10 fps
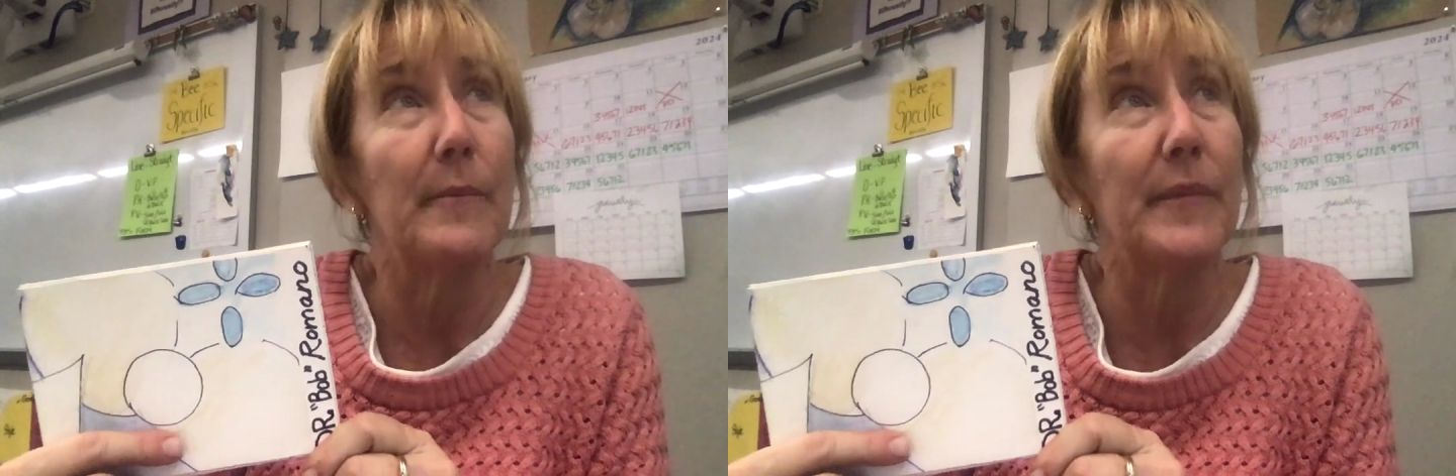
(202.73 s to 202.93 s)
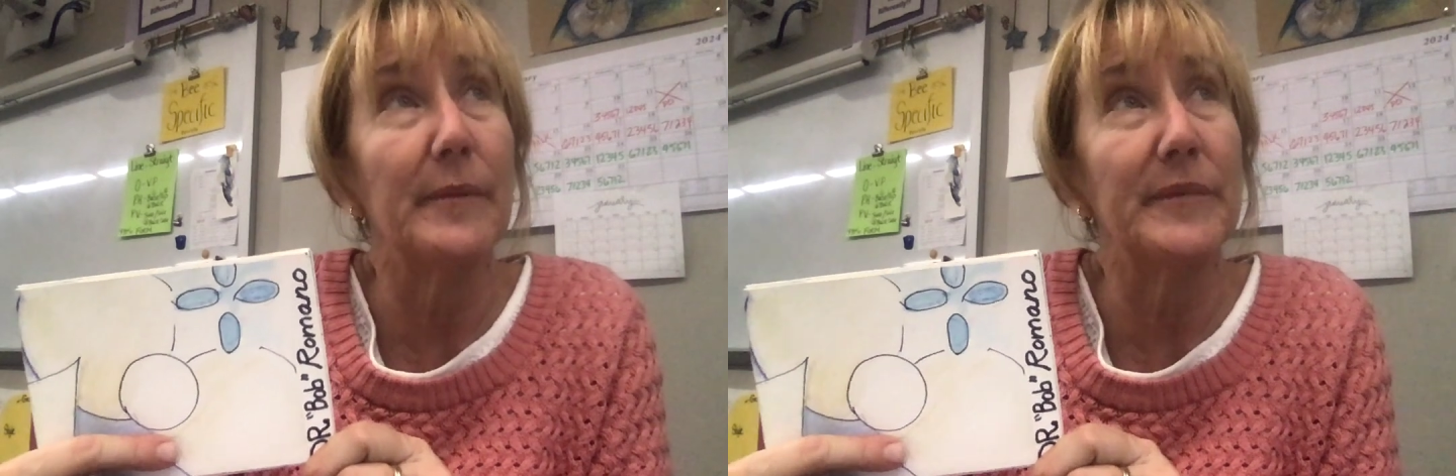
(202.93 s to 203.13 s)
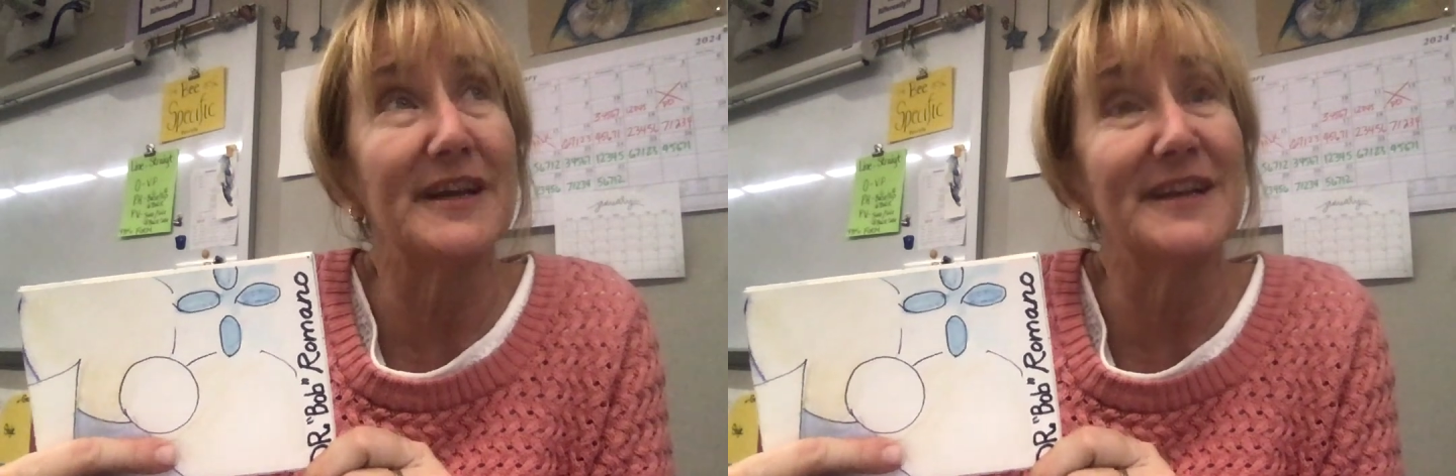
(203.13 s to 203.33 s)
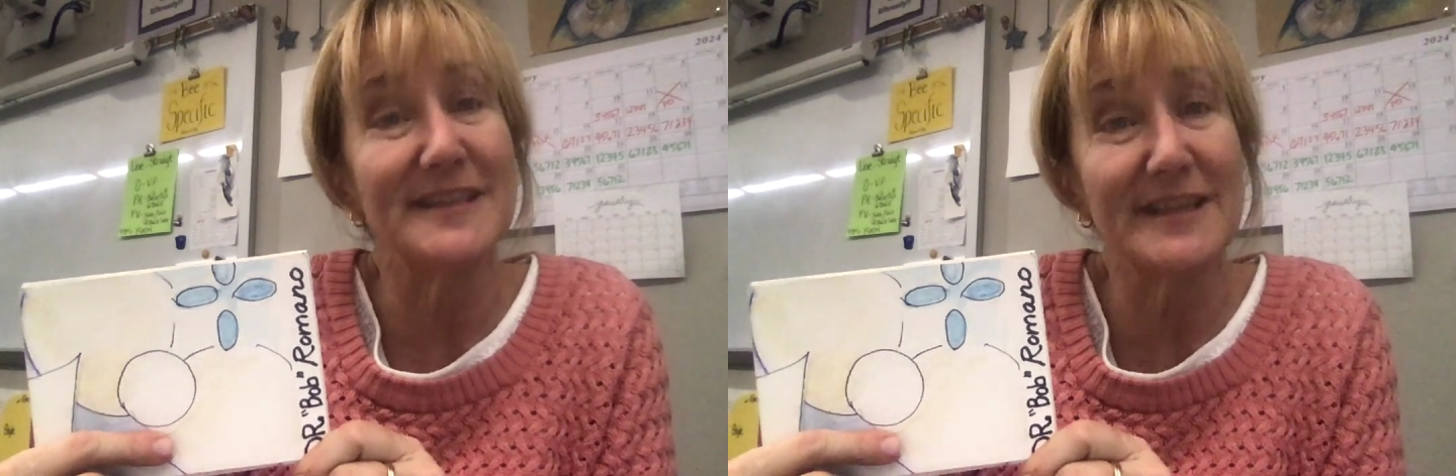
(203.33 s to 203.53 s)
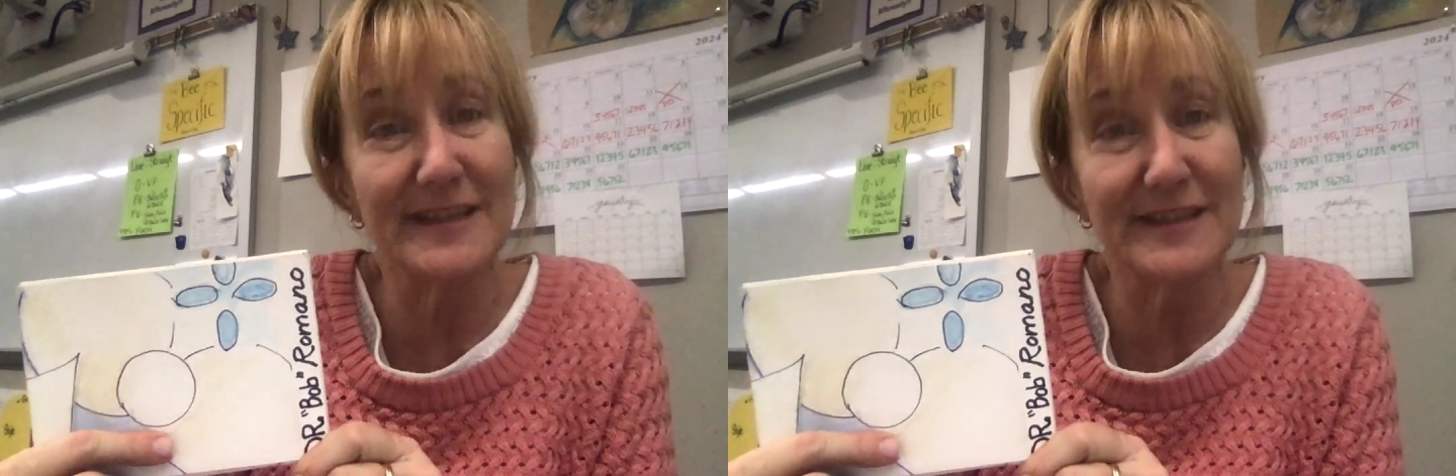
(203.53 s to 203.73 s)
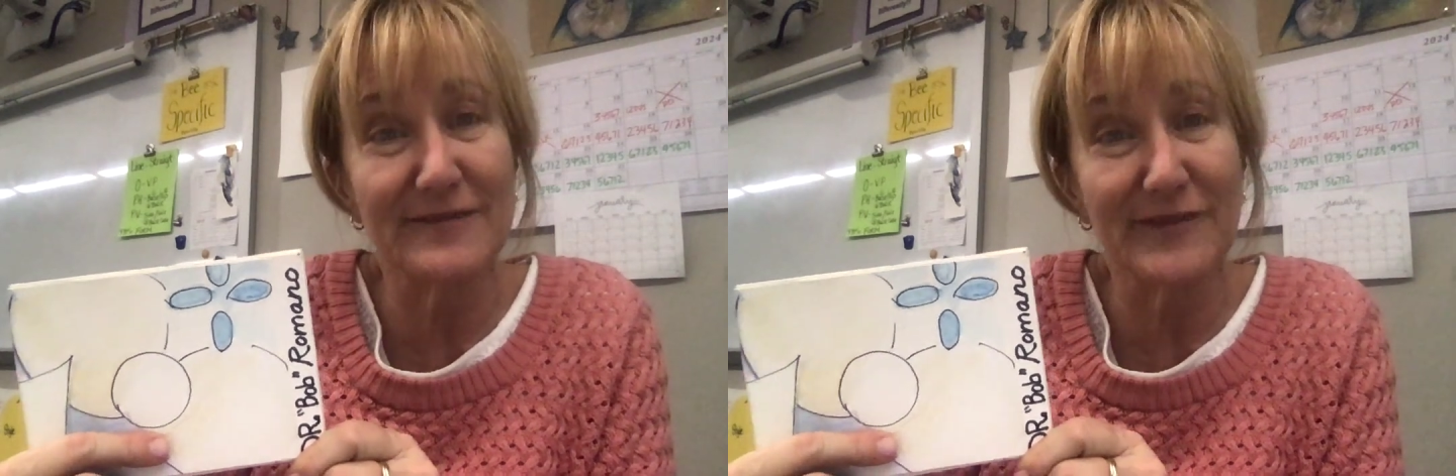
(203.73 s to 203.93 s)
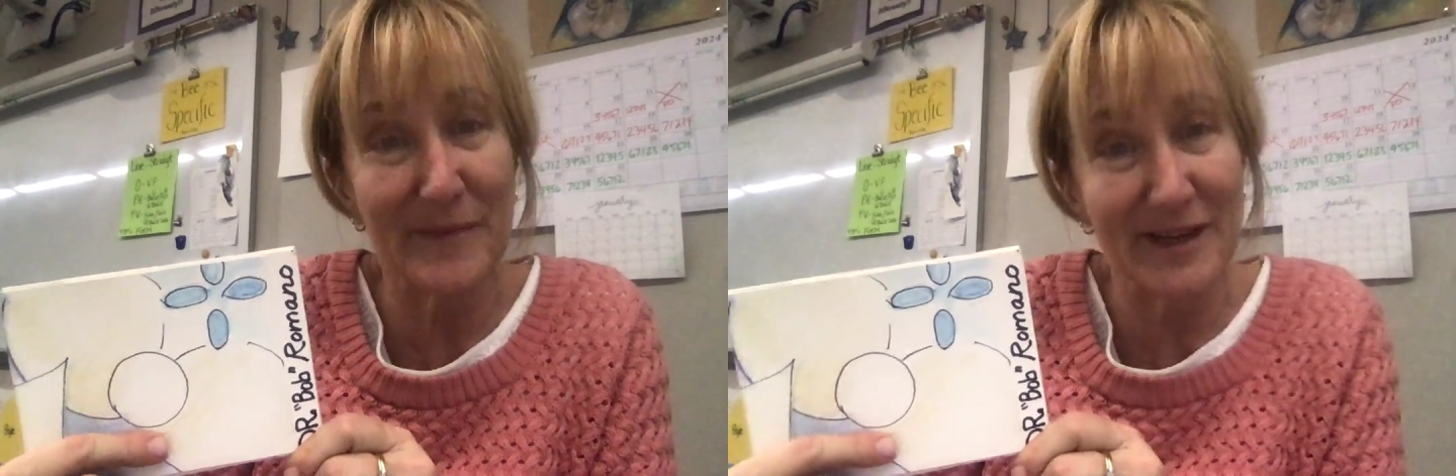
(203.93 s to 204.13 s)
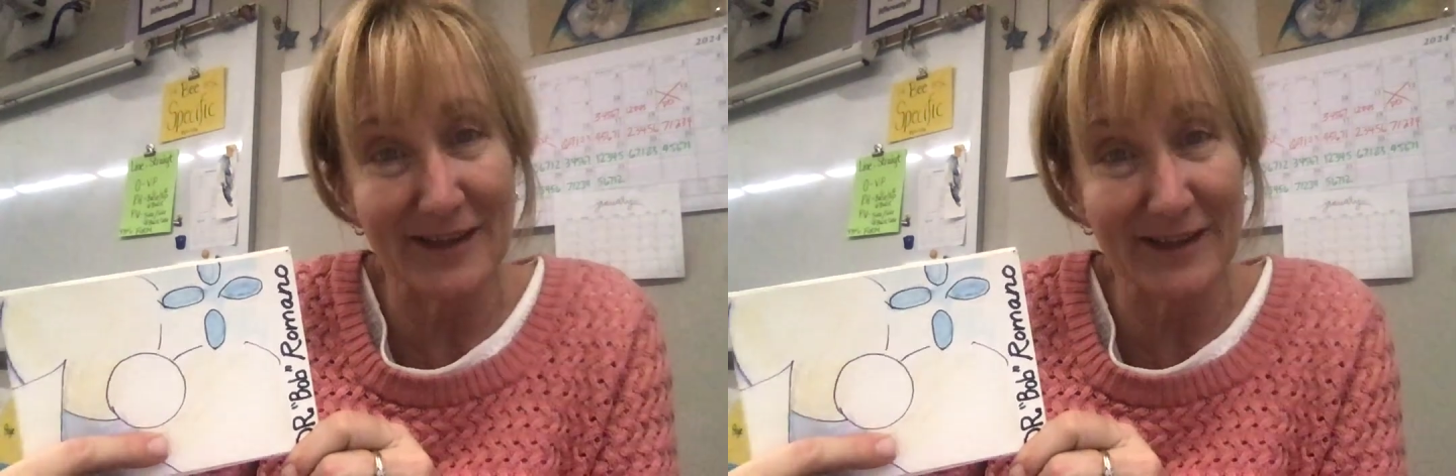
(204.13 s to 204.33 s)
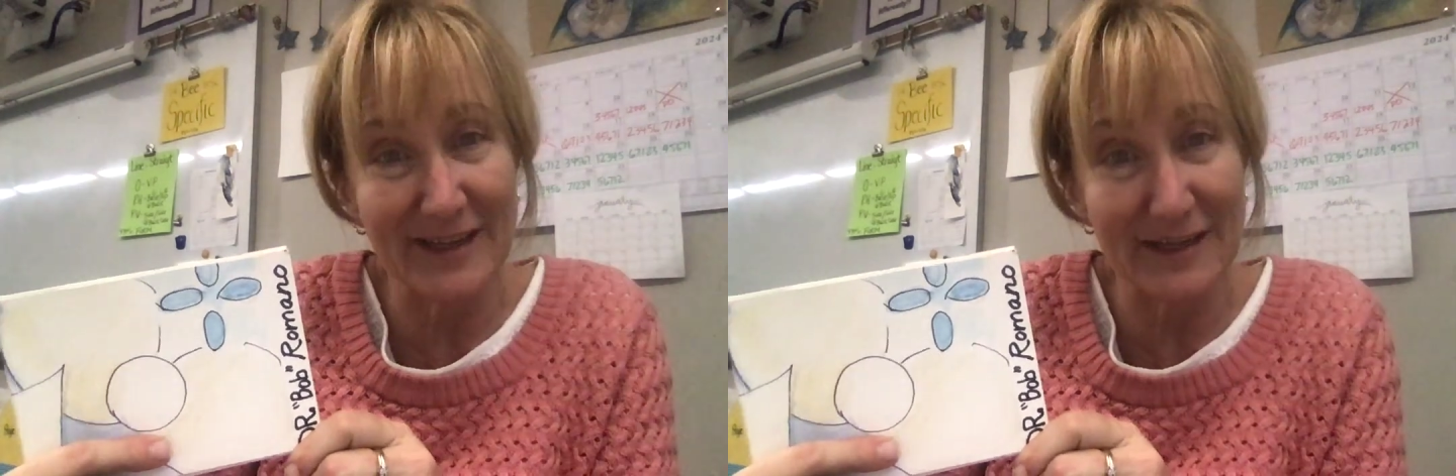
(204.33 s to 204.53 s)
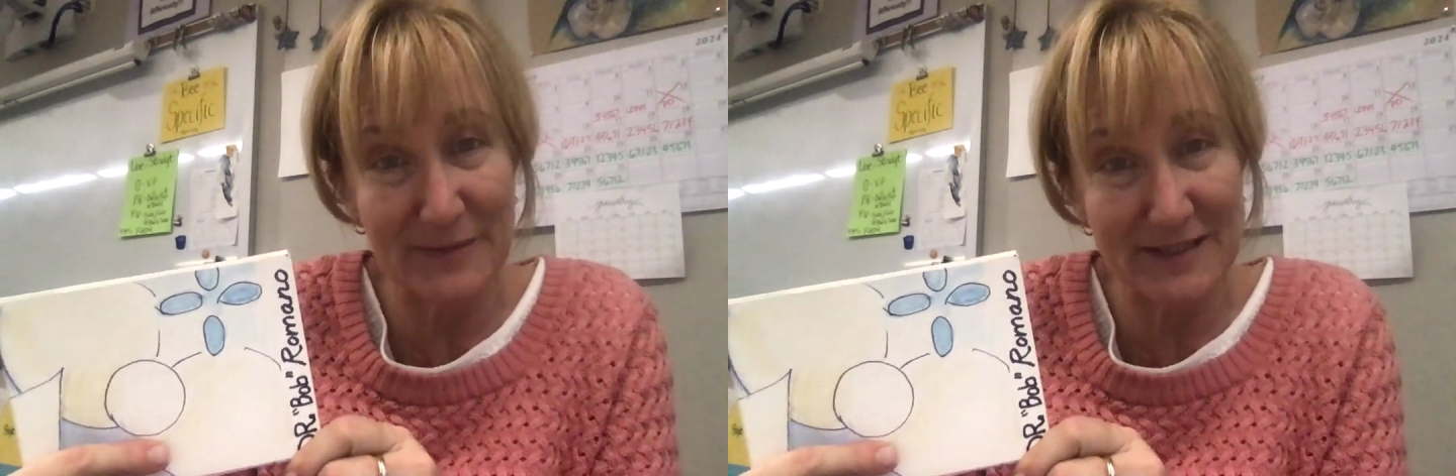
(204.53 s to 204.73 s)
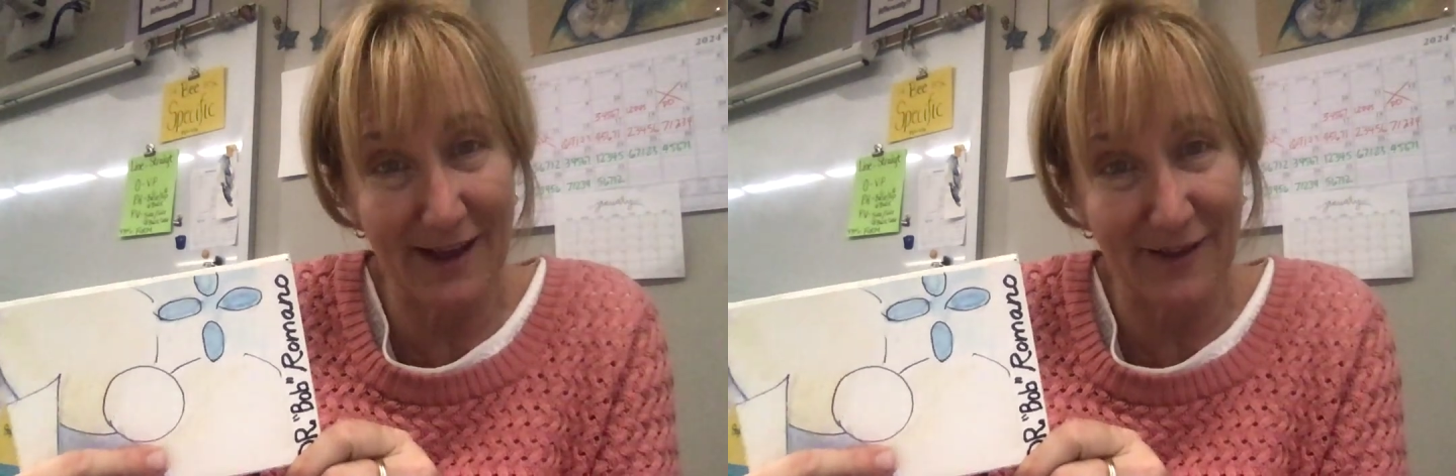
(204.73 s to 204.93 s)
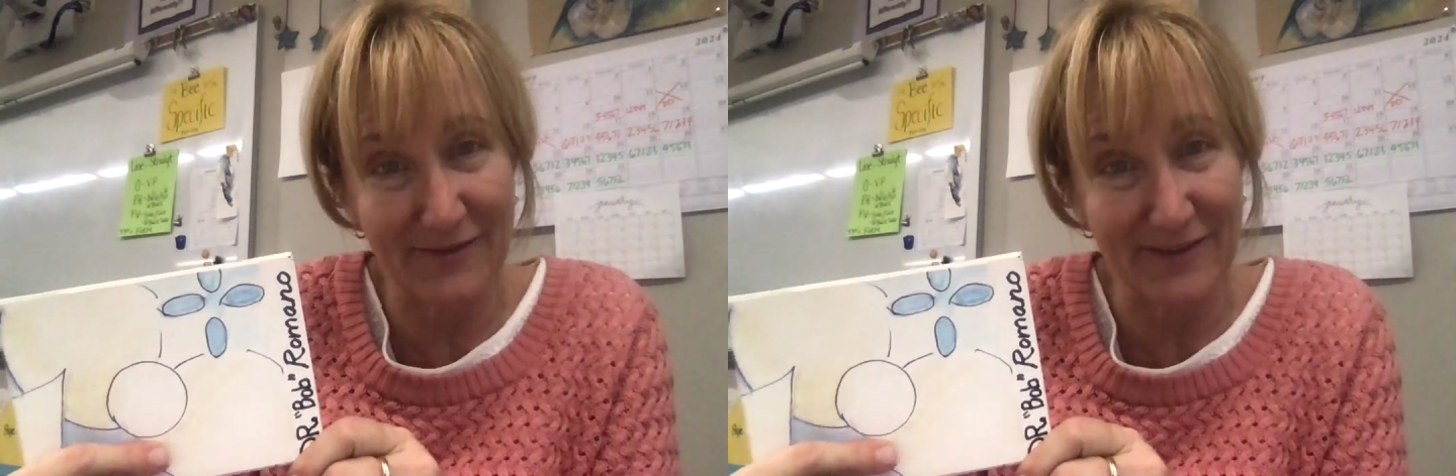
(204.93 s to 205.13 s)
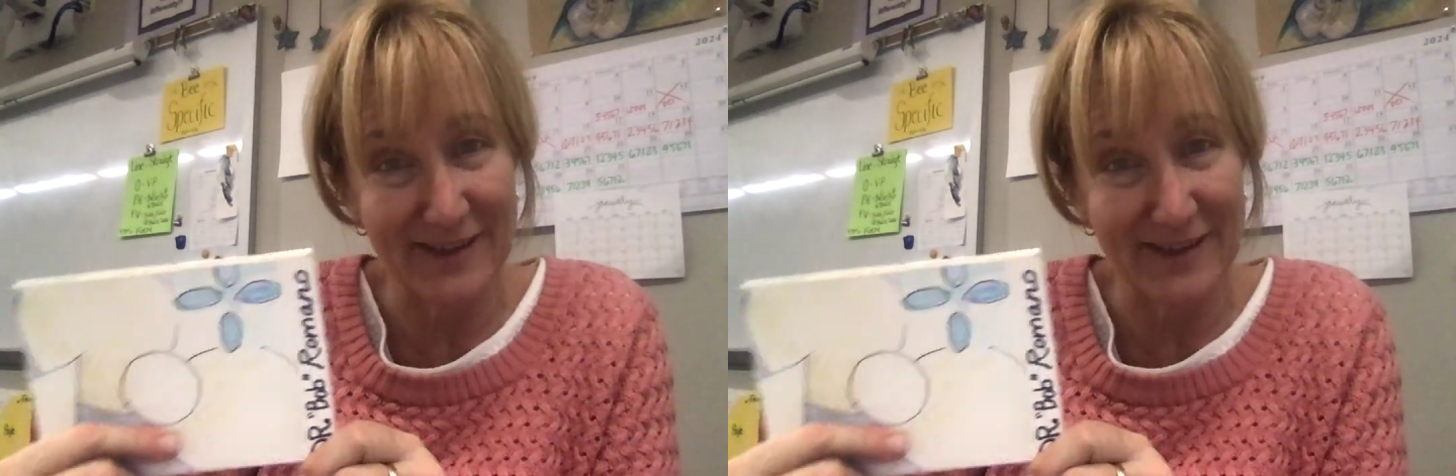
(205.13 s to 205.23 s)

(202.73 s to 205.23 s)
but because he's from Italy himself.